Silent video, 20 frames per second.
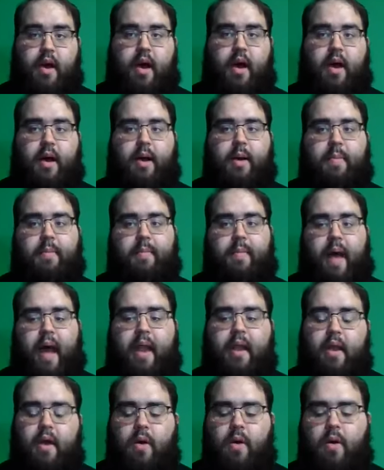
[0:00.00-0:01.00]

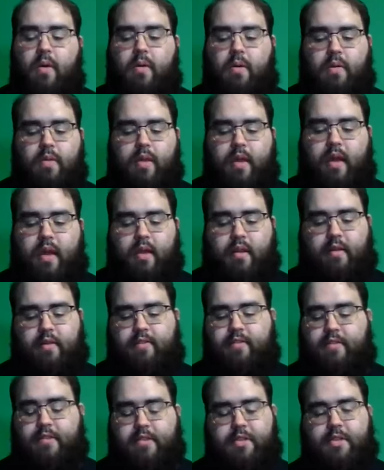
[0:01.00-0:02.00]
I know that
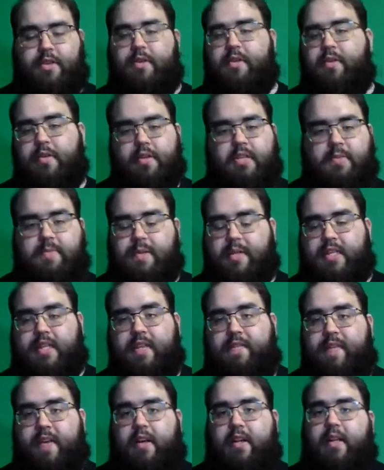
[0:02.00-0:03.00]
for students
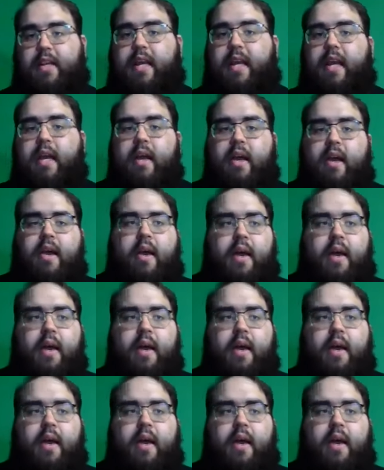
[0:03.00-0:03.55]
specifically,